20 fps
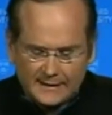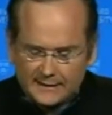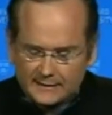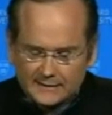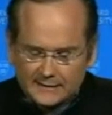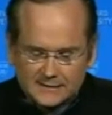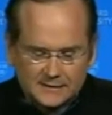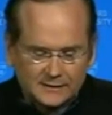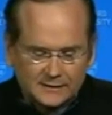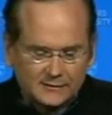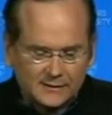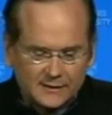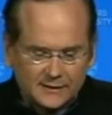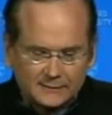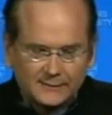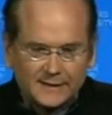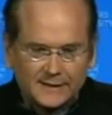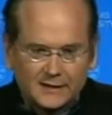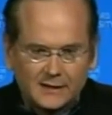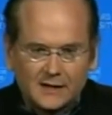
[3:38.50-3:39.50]
and it is
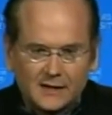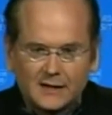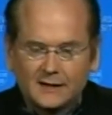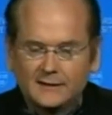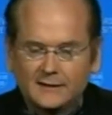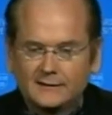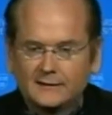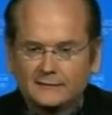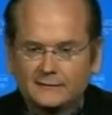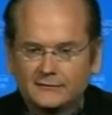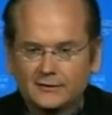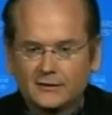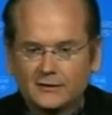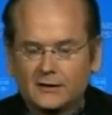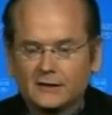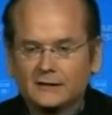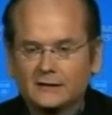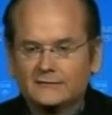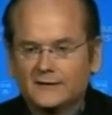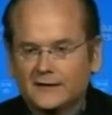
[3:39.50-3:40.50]
incredibly hard
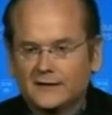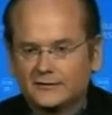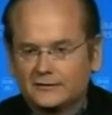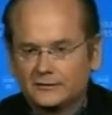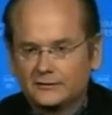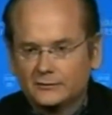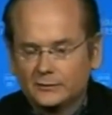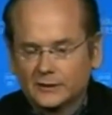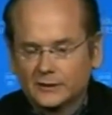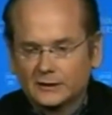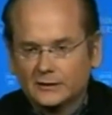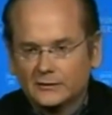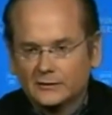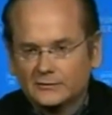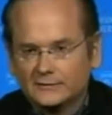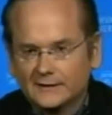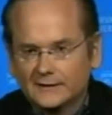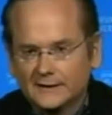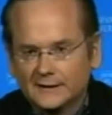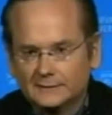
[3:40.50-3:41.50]
for all of us who were
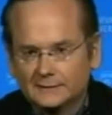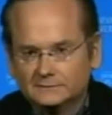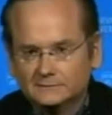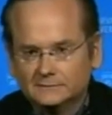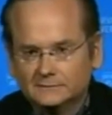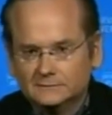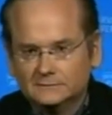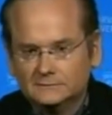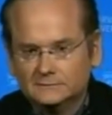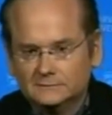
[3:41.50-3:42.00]
close to him